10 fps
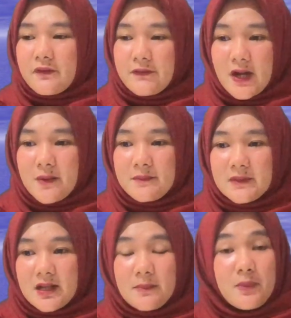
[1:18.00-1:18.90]

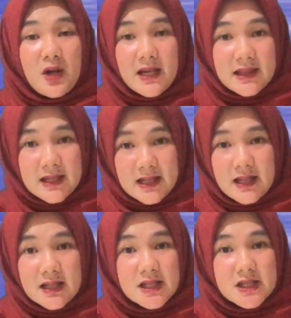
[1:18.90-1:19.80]
from the
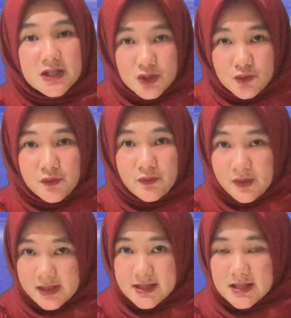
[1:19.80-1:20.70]
political issue
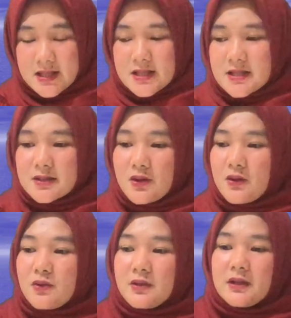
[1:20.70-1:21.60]
first.
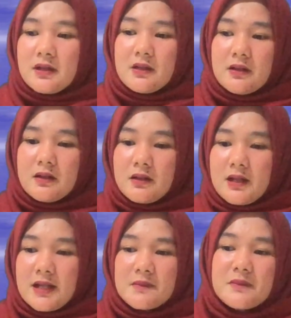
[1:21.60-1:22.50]
So
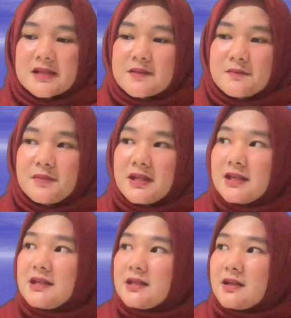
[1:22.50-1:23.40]
it must
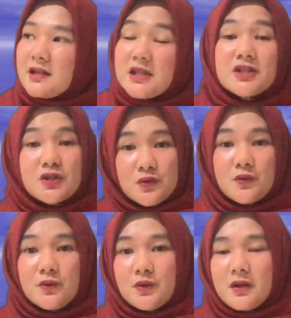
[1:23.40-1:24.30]
be
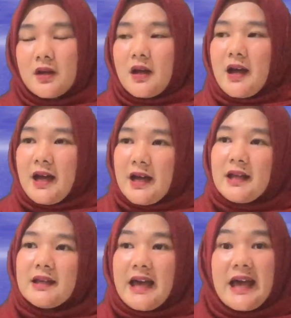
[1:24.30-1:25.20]
issue
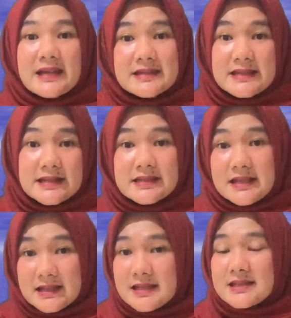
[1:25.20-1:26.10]
and access
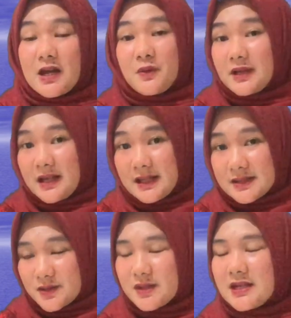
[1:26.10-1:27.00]
in this our
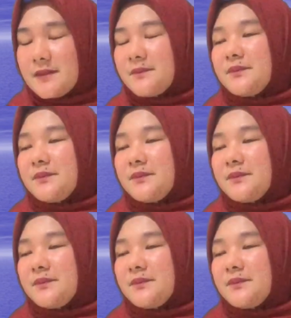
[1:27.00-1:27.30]
country,